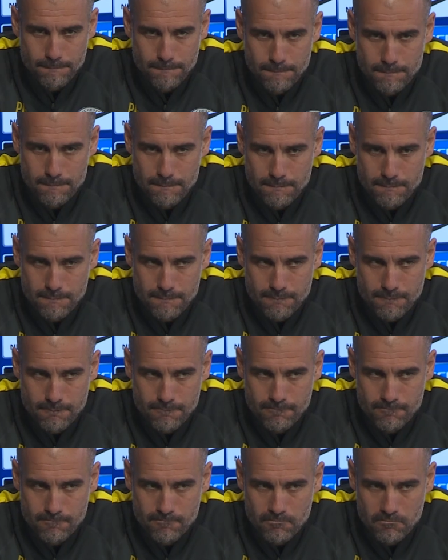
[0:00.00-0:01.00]

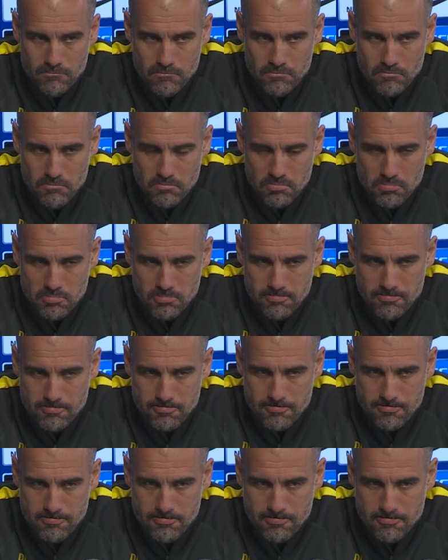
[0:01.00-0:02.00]

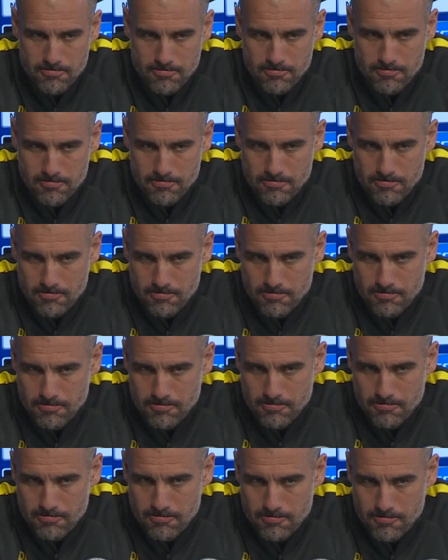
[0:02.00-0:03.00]

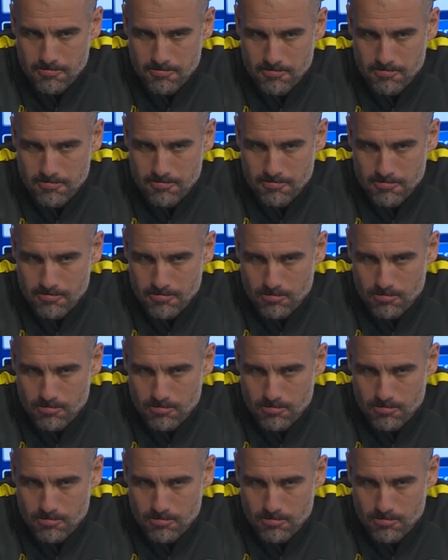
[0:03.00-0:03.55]
[no speech]